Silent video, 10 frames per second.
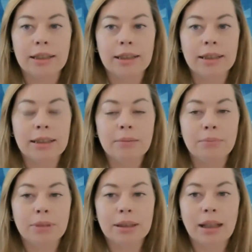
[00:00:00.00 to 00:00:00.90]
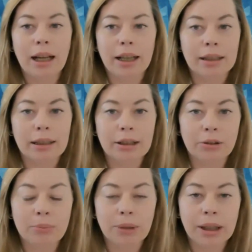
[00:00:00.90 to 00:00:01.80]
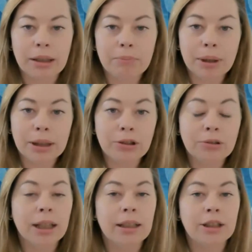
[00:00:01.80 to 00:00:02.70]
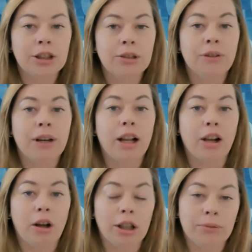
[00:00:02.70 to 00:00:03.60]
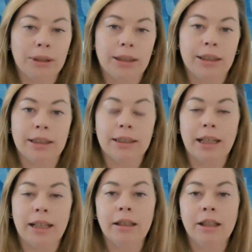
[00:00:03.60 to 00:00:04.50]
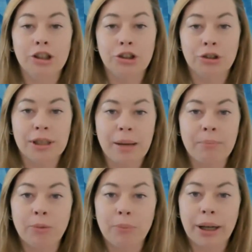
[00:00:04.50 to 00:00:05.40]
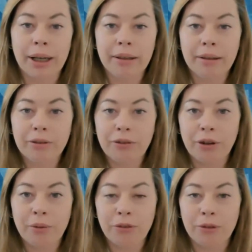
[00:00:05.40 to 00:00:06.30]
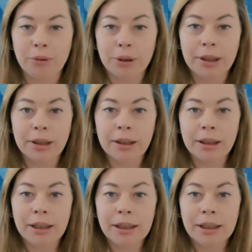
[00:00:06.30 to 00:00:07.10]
it seems like little money, but you can achieve a lot with this. And José Mulber from FURG,